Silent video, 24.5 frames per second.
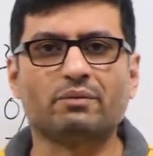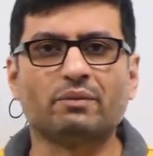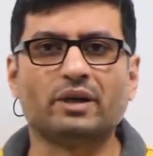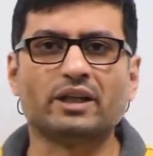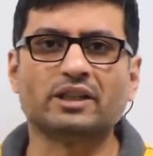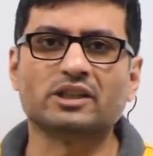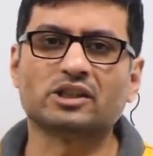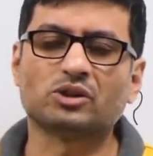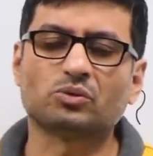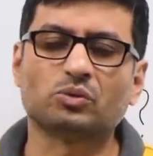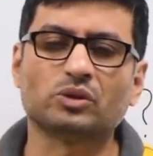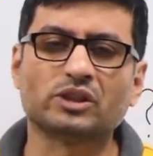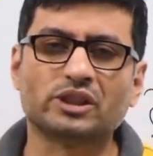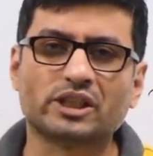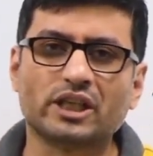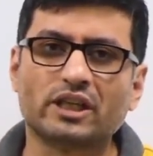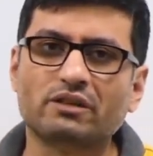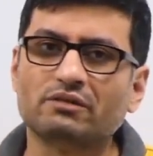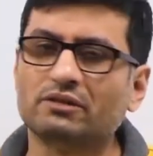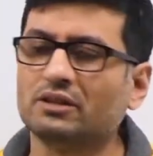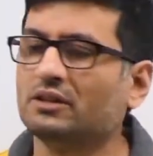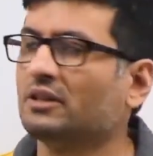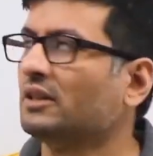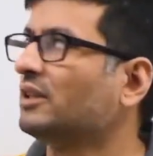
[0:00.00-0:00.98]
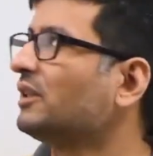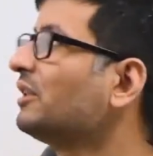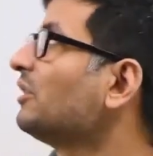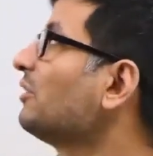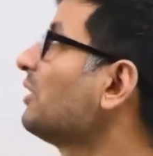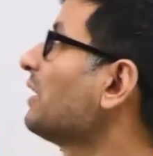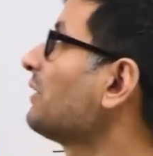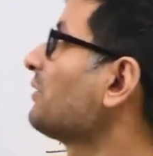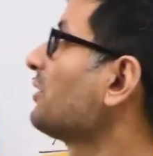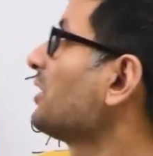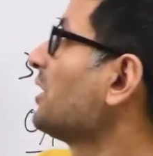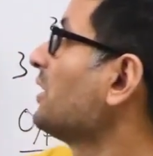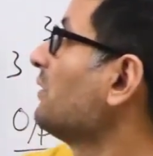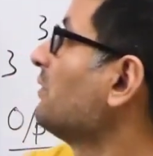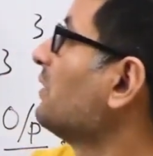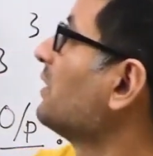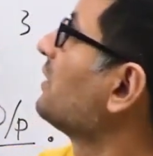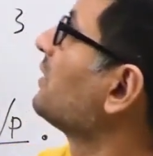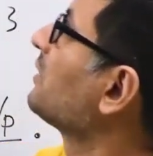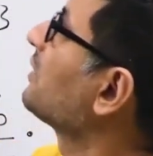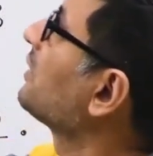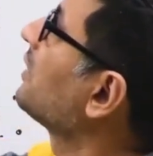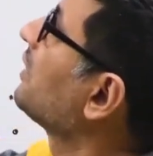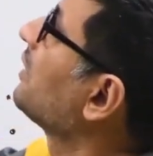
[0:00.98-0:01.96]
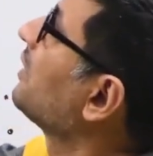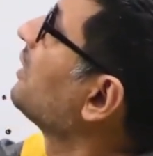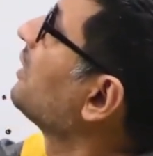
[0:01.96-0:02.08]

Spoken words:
minus 1, 7, and you have 3 ones.